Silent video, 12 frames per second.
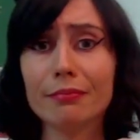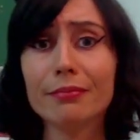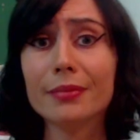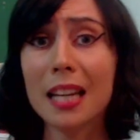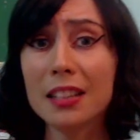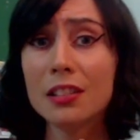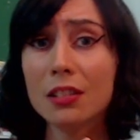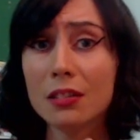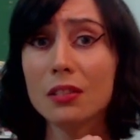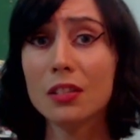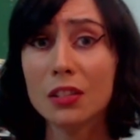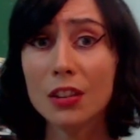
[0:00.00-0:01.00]
that's
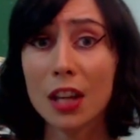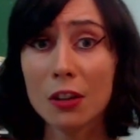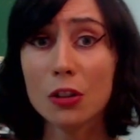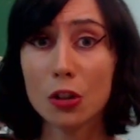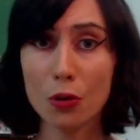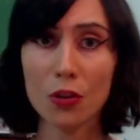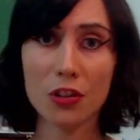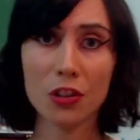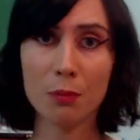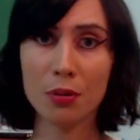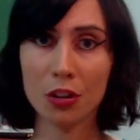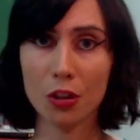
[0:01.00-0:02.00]
their choice
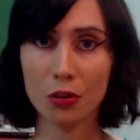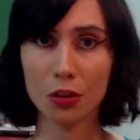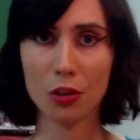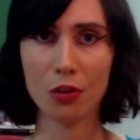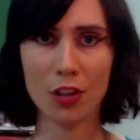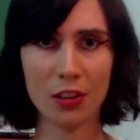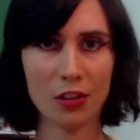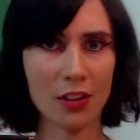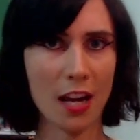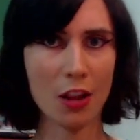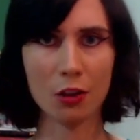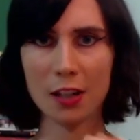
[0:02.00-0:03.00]
to put those two things
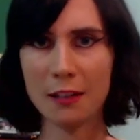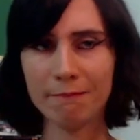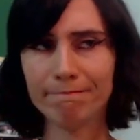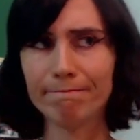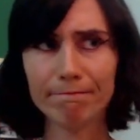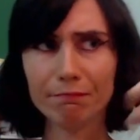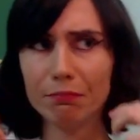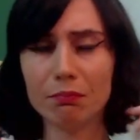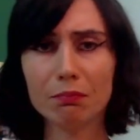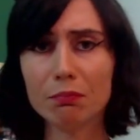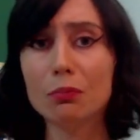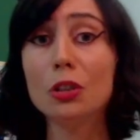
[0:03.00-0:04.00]
together, and
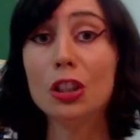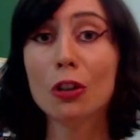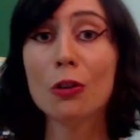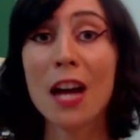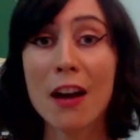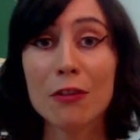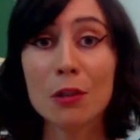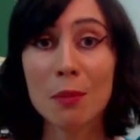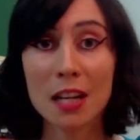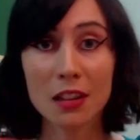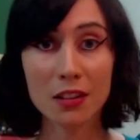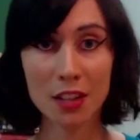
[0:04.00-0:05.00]
you don't have to
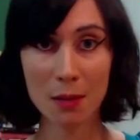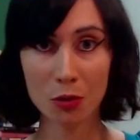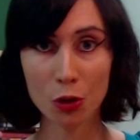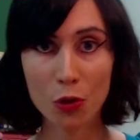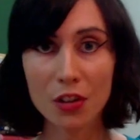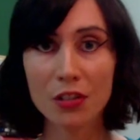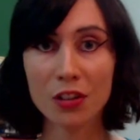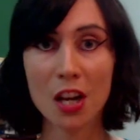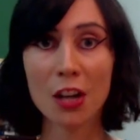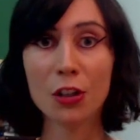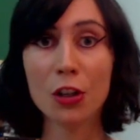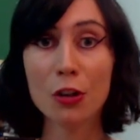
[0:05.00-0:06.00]
make the same choice
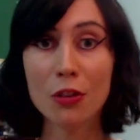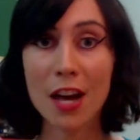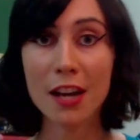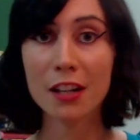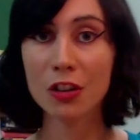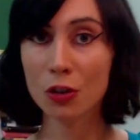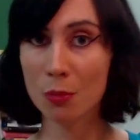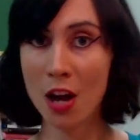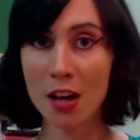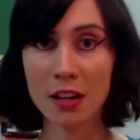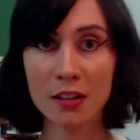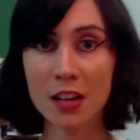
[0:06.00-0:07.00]
to do that in your
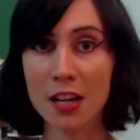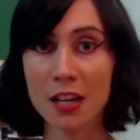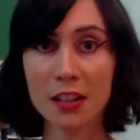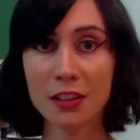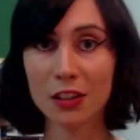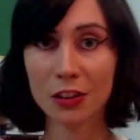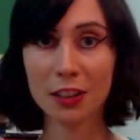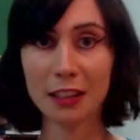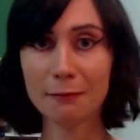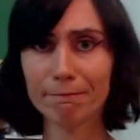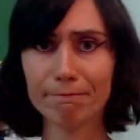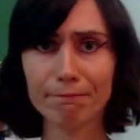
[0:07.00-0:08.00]
mind, because they're
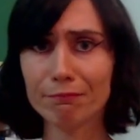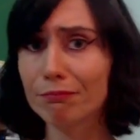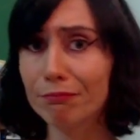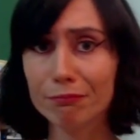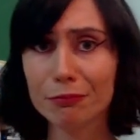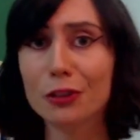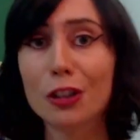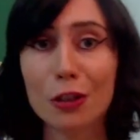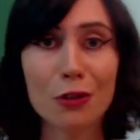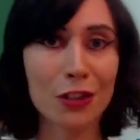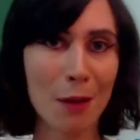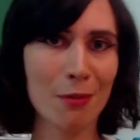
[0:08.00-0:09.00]
like two
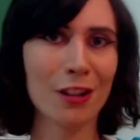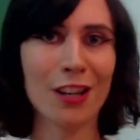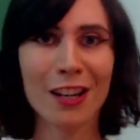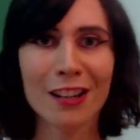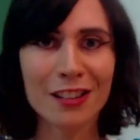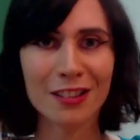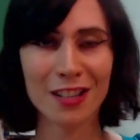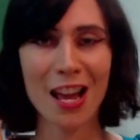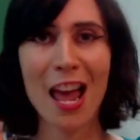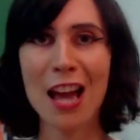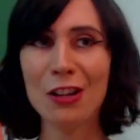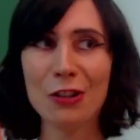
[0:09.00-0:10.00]
separate things,
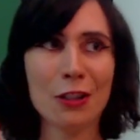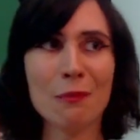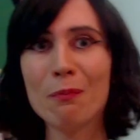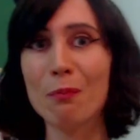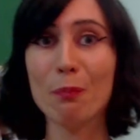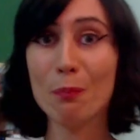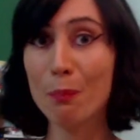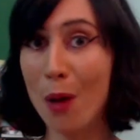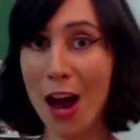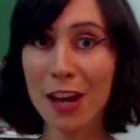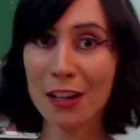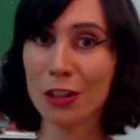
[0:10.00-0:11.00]
and you can
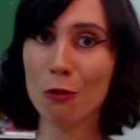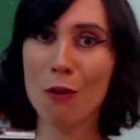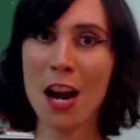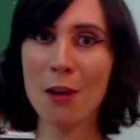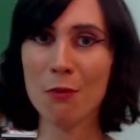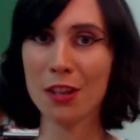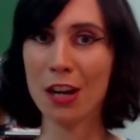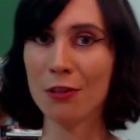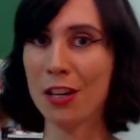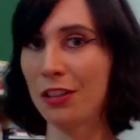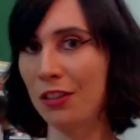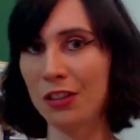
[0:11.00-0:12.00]
buy into one without
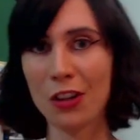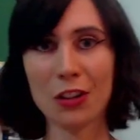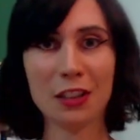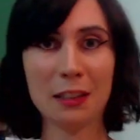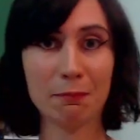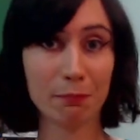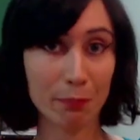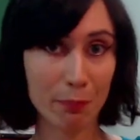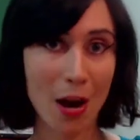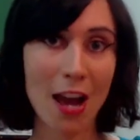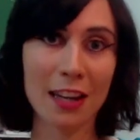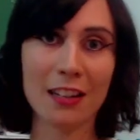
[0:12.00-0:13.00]
necessarily
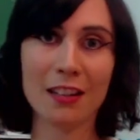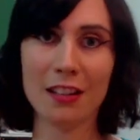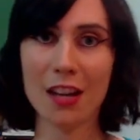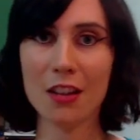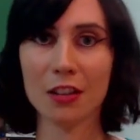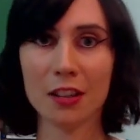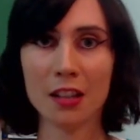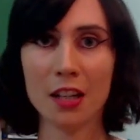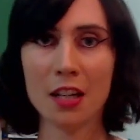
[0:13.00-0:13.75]
buying into the other.